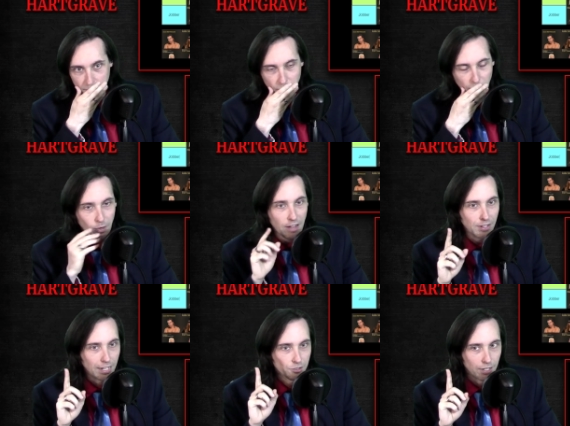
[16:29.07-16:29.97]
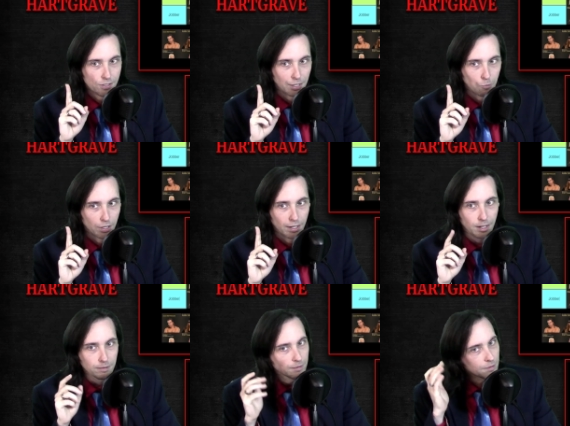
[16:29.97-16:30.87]
We have an interesting one
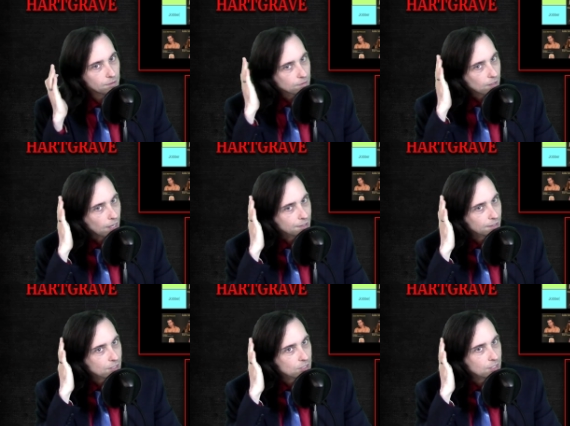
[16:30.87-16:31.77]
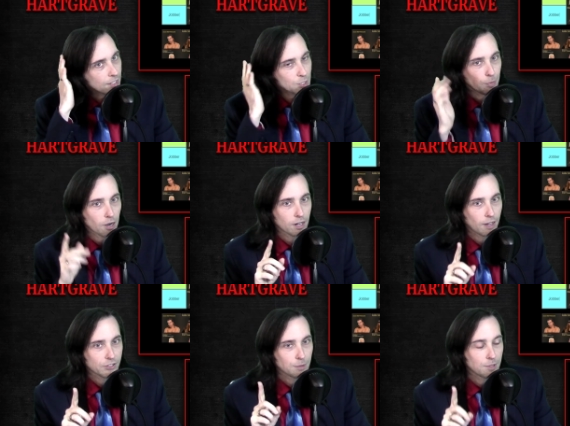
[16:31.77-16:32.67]
now. I think this is going to spark
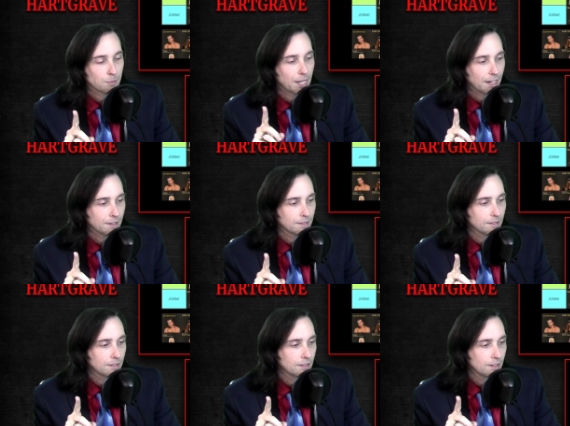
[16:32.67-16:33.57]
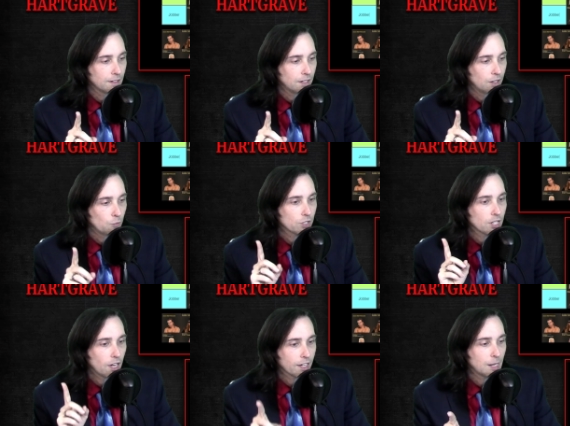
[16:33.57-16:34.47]
off some debate. We're
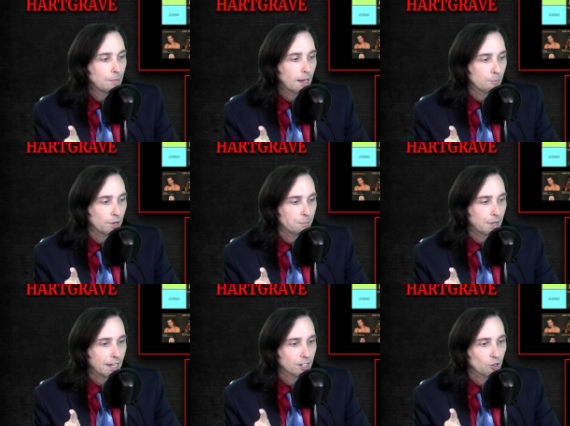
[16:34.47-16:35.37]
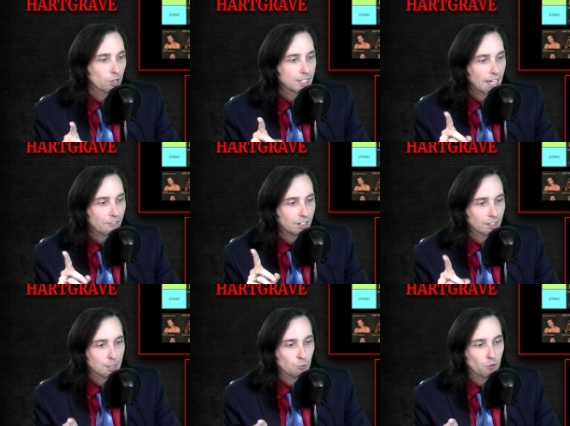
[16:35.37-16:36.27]
talking about Brit Baker. We're
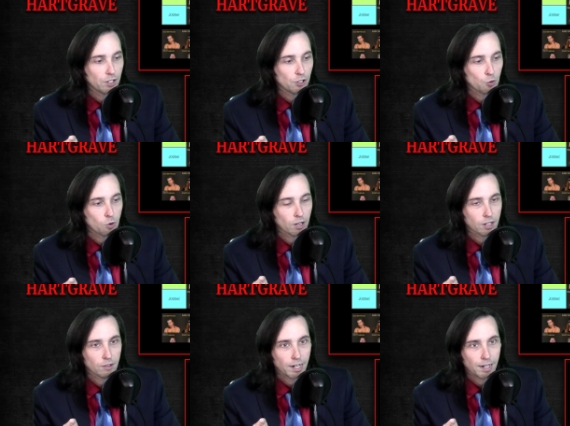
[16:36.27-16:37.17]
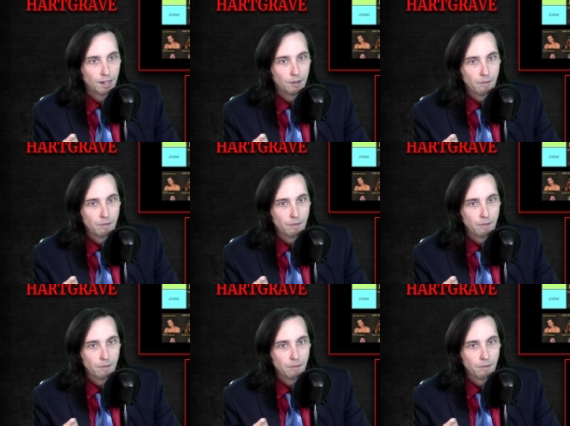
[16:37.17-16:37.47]
definitely moving her to worker right now.